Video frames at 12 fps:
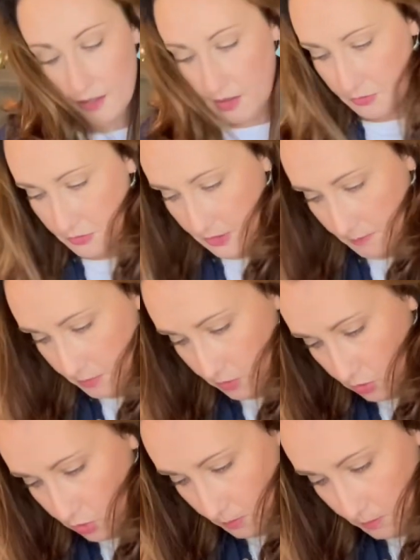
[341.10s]
I'll skimp on
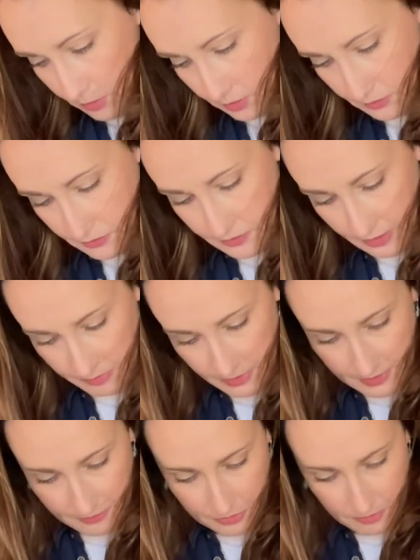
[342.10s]
compost, save
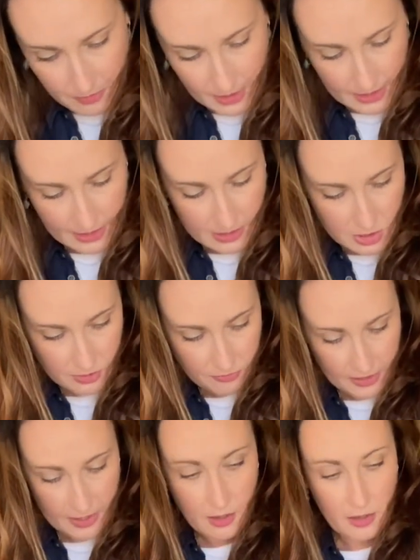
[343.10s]
myself some money and just
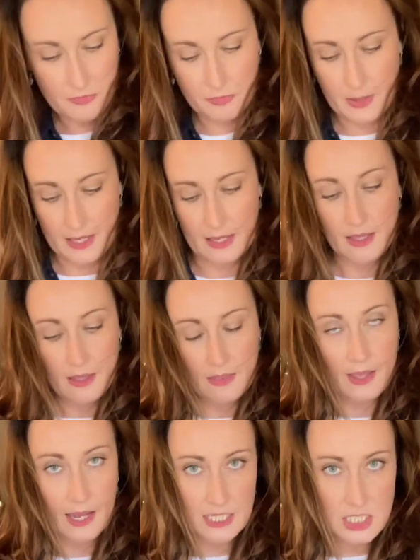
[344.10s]
fill it halfway.
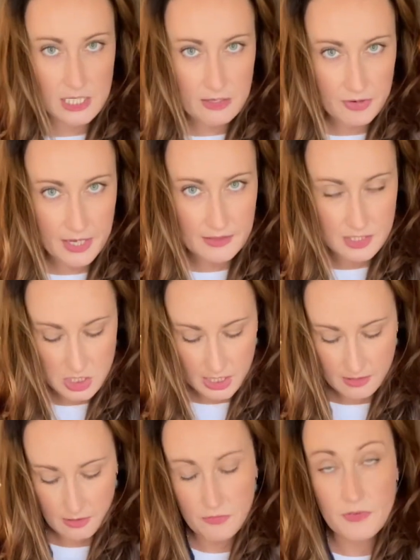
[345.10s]
That actually creates a
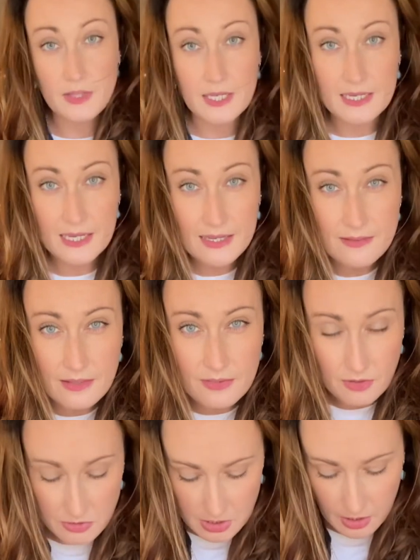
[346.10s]
shadow for seedlings. They're
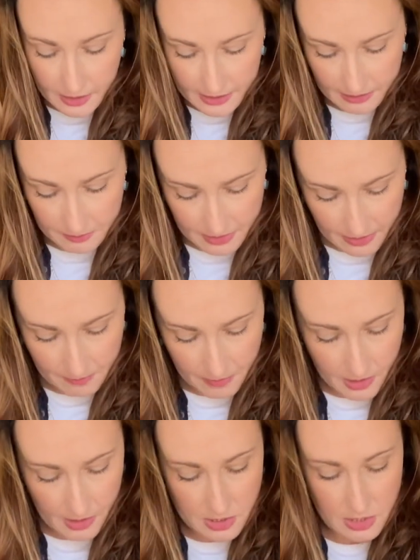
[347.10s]
so tiny when they
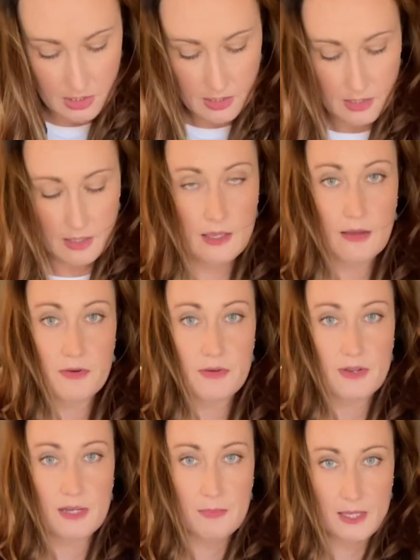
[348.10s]
emerge. Get rid of
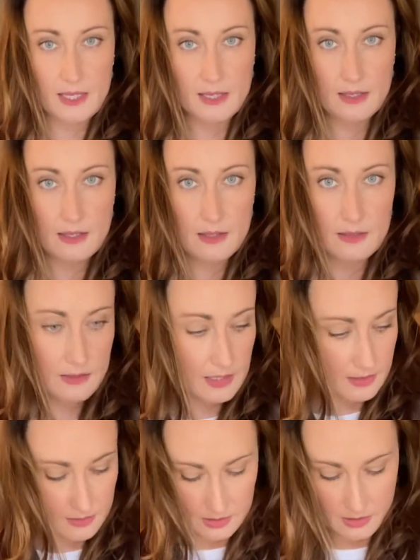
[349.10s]
any big
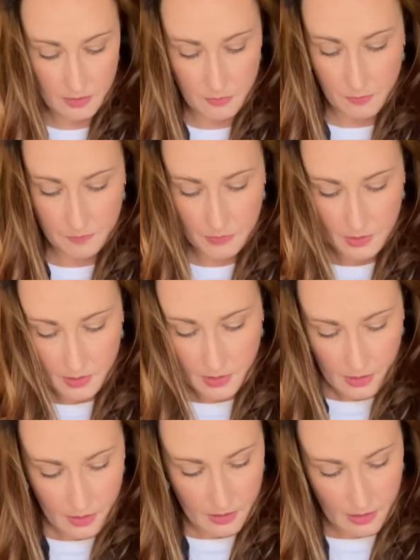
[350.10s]
sticks that you don't want.
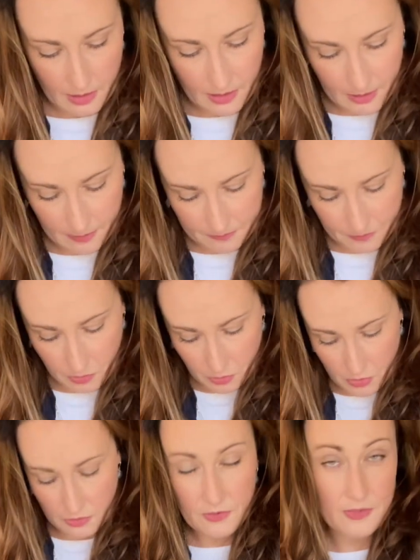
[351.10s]
You
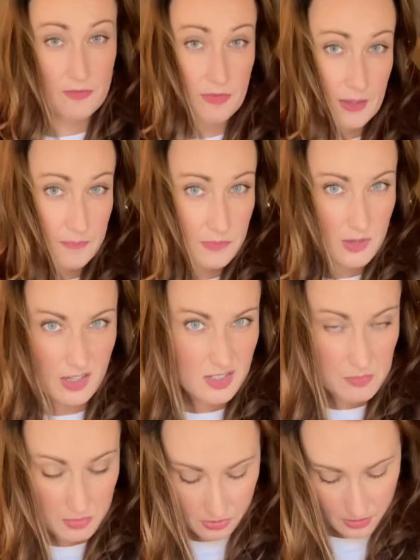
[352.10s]
could sieve it, I
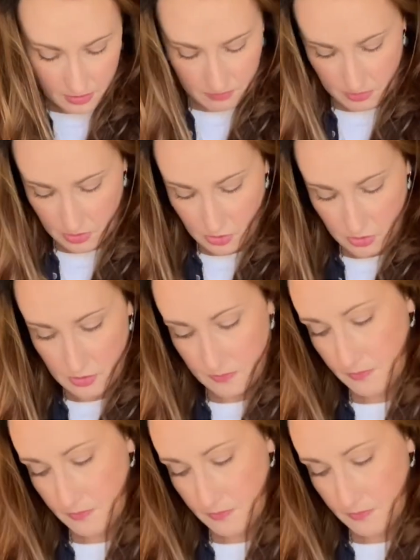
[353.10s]
don't bother, but you could.